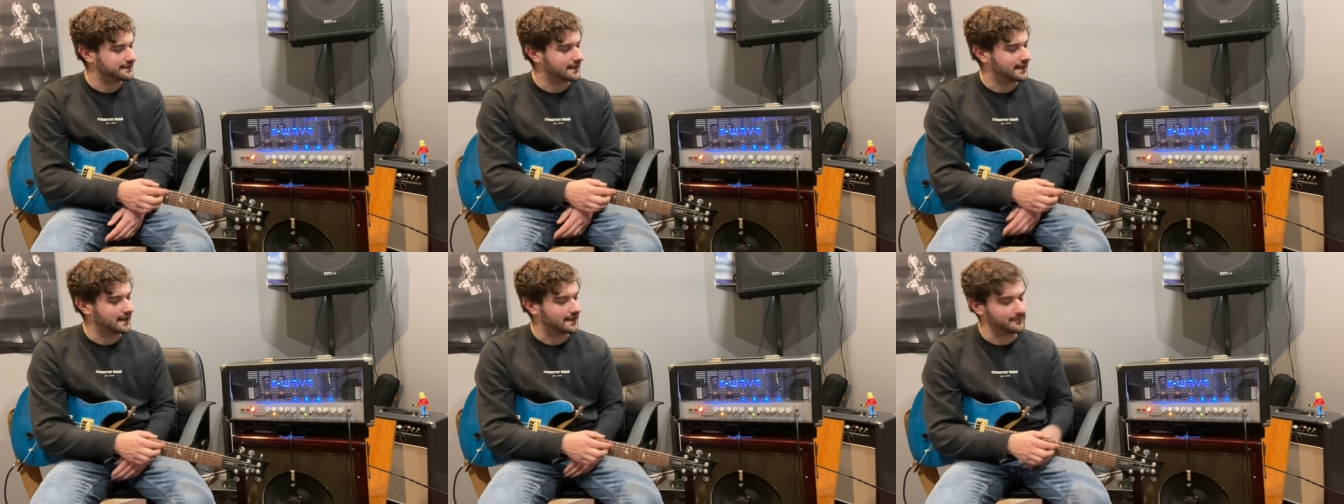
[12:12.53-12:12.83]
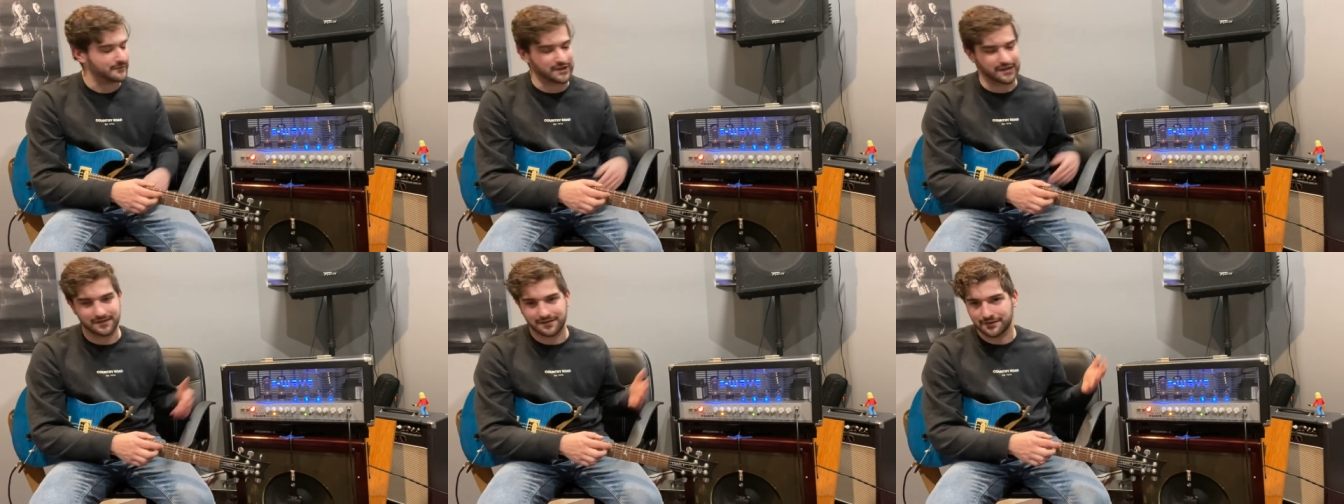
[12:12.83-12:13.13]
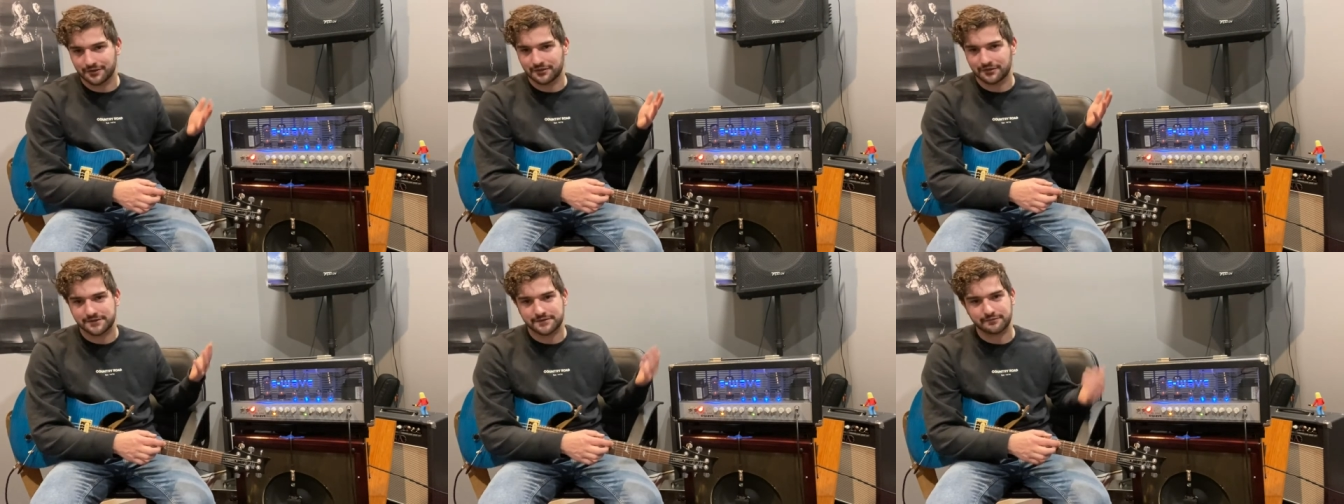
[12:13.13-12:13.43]
I mean, it
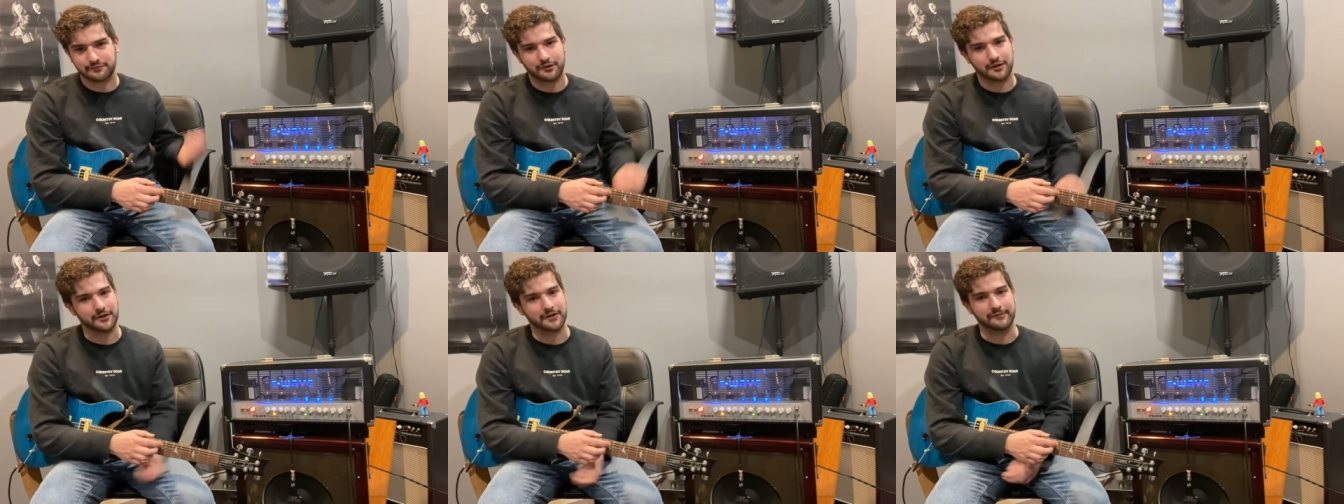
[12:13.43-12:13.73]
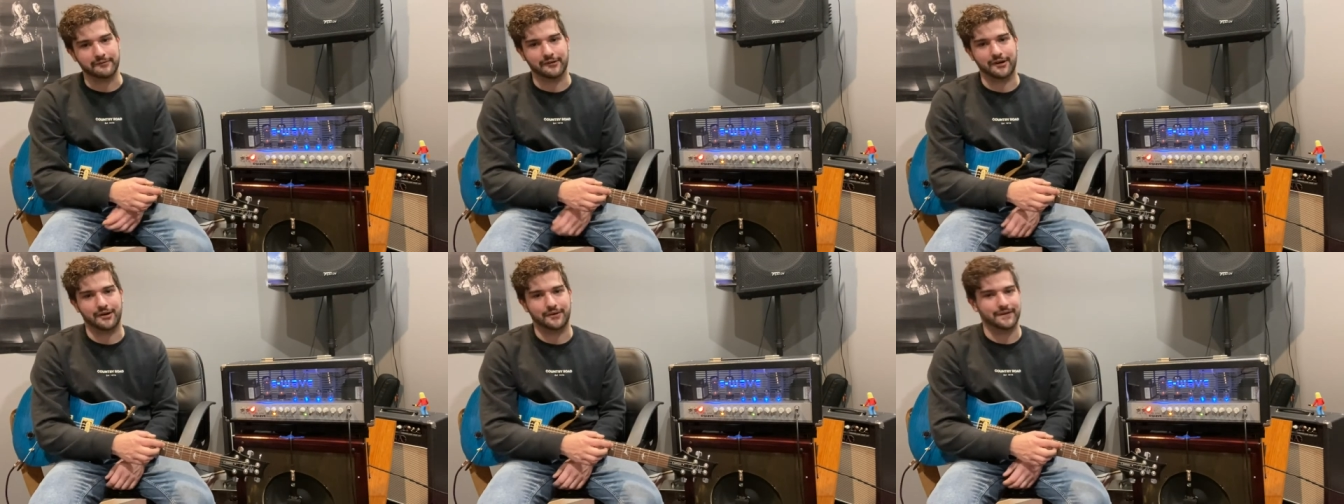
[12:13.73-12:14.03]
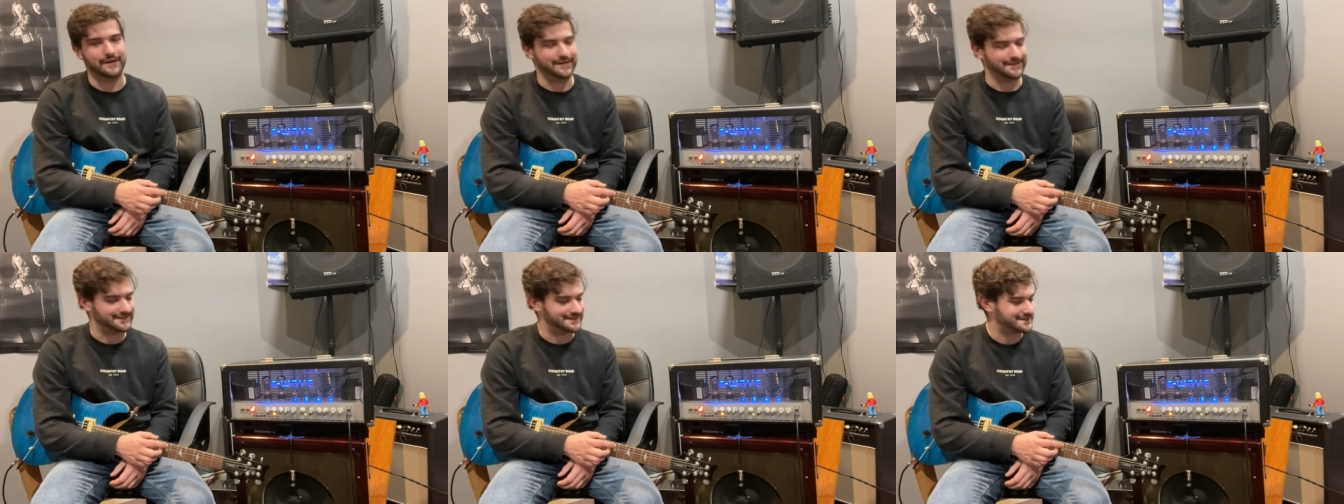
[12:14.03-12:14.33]
looks rock and roll
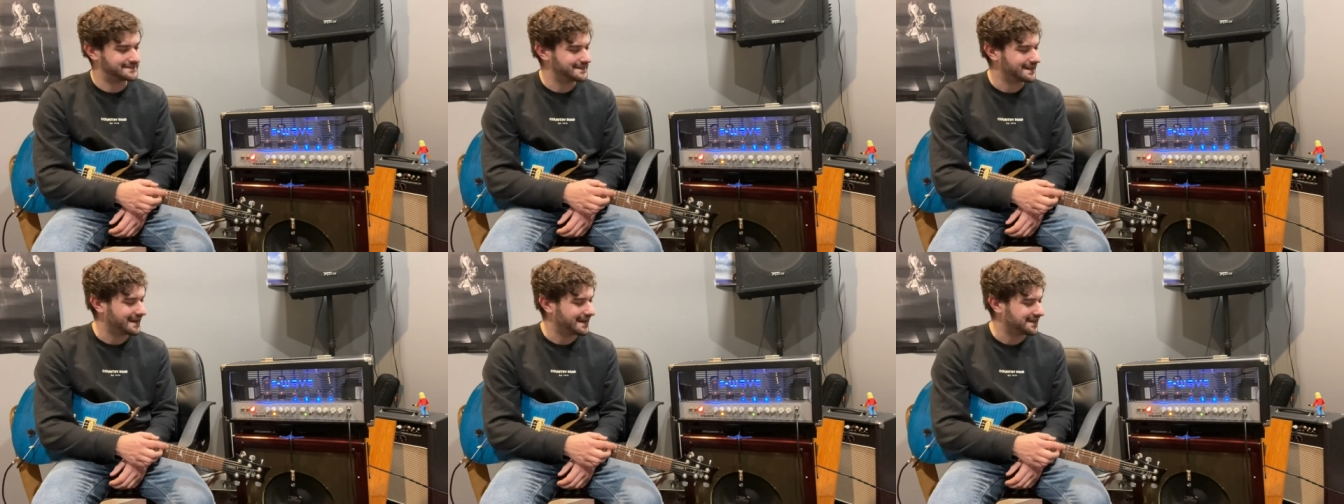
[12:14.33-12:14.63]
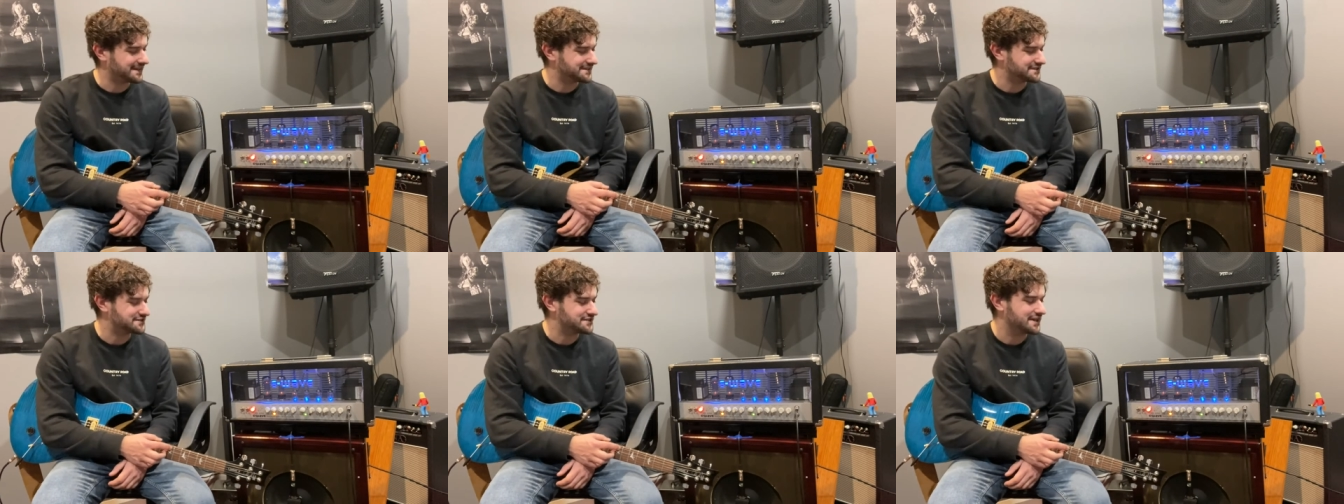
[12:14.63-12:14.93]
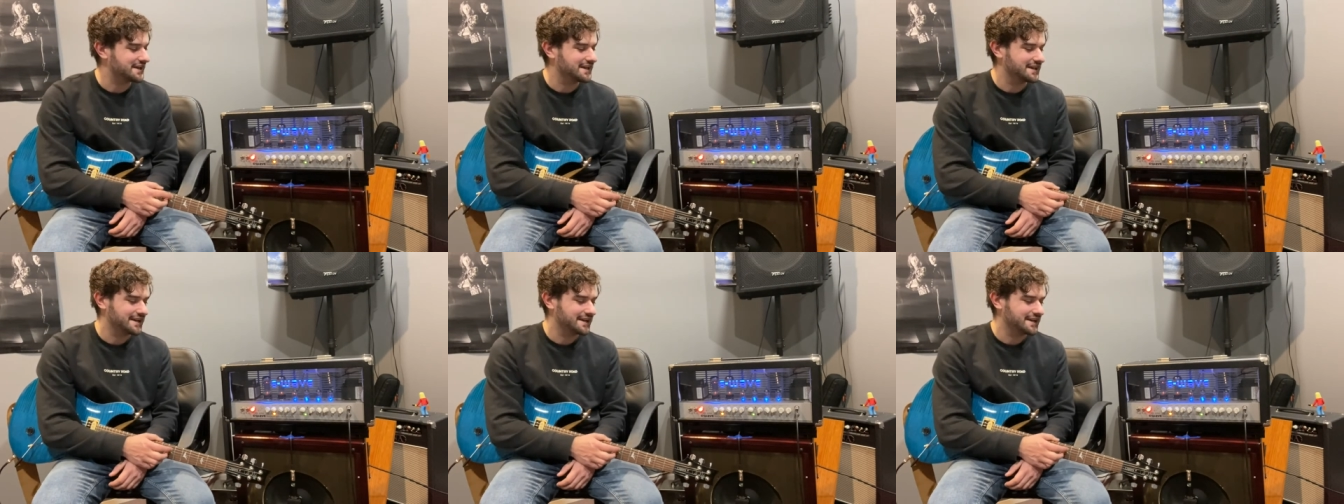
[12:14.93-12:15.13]
on stage.